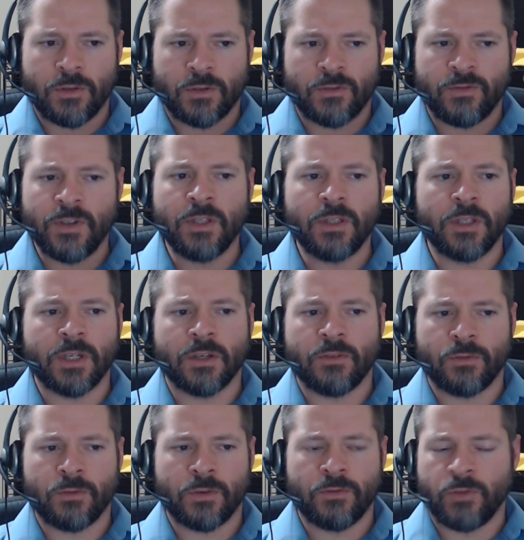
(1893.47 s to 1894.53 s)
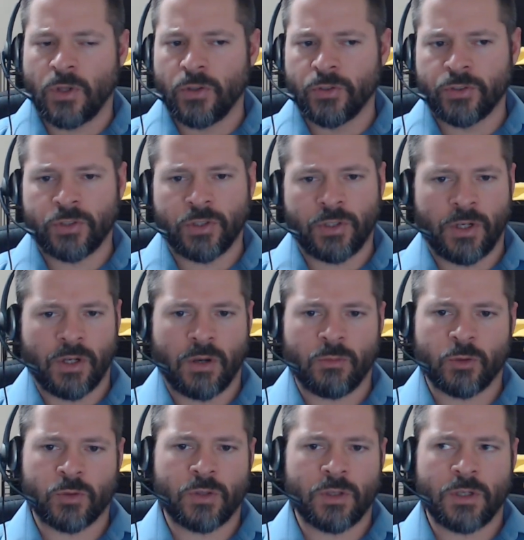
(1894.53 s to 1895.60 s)
feeling of revulsion and
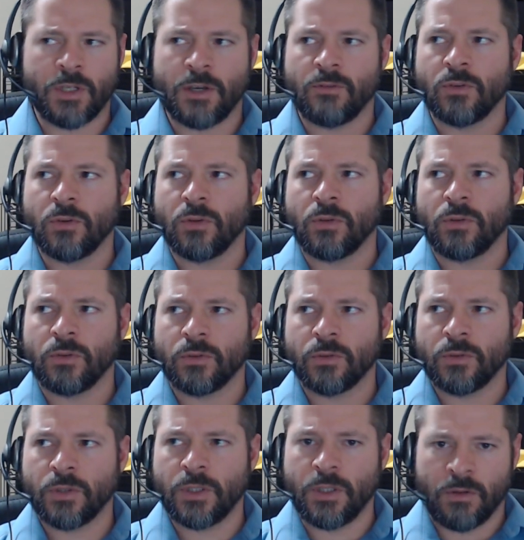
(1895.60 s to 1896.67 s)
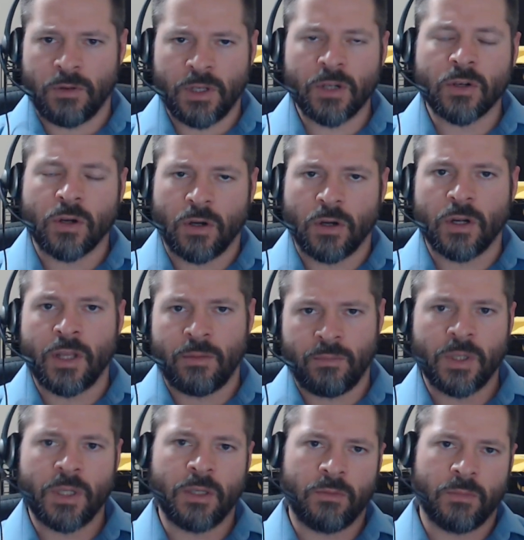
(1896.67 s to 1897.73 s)
almost the devil, incarnate,
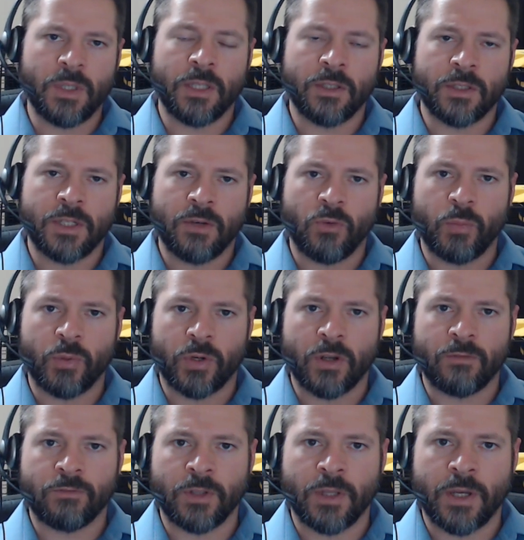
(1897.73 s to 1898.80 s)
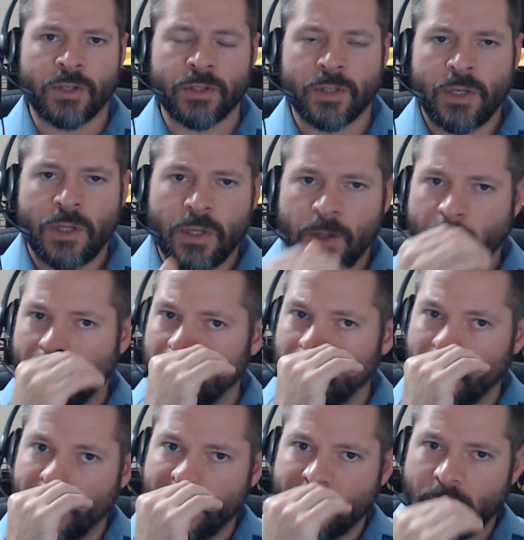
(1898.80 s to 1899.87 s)
meaning the devil put on flesh,
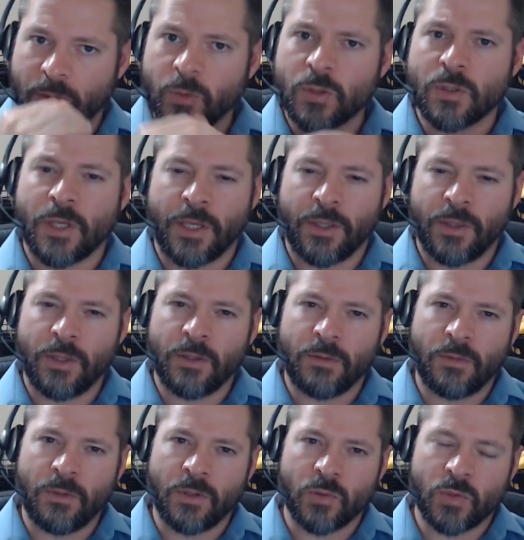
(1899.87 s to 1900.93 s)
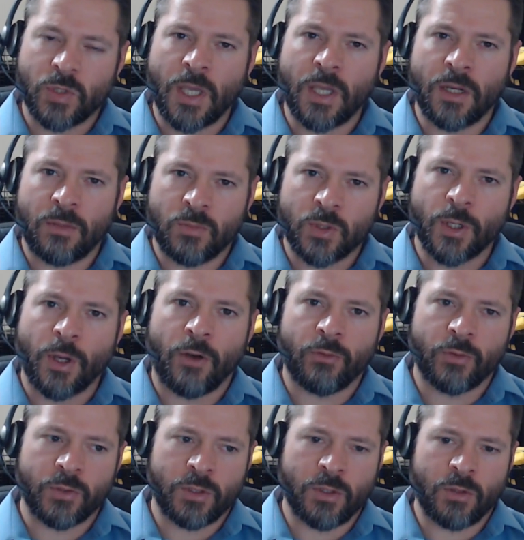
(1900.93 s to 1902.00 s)
almost like Satan
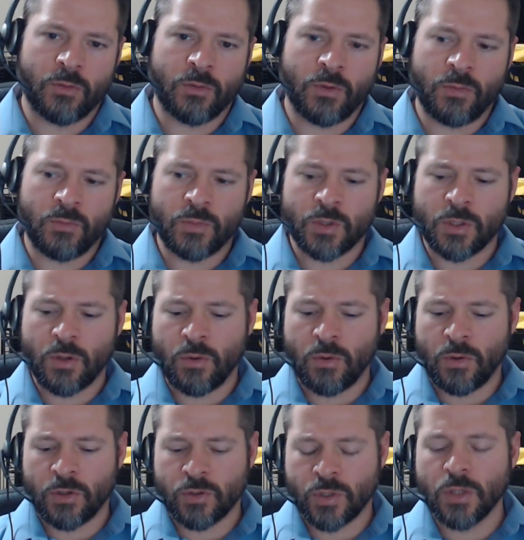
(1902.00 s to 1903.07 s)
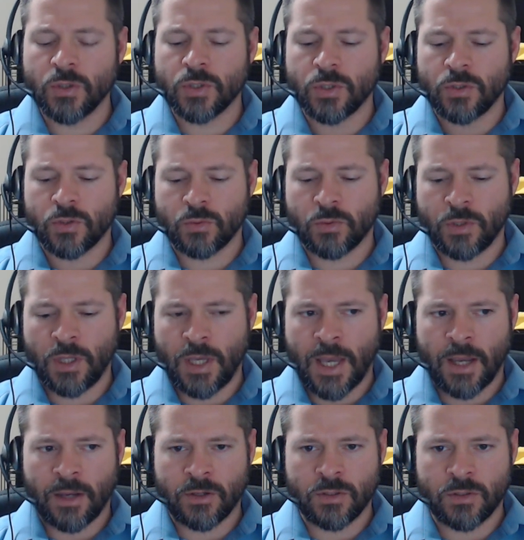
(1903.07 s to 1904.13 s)
himself was in the room. So atrocious were the
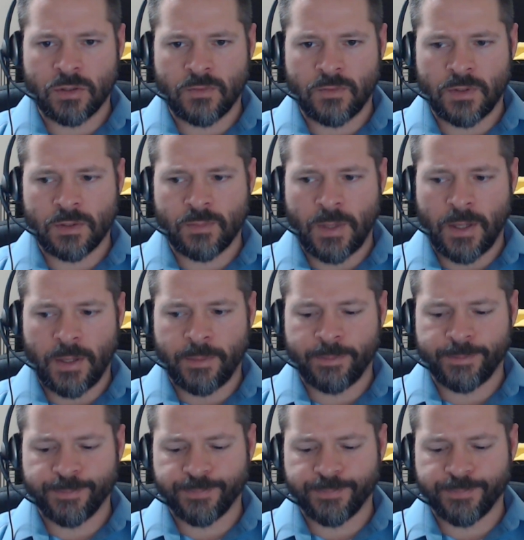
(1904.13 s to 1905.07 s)
actions of this man.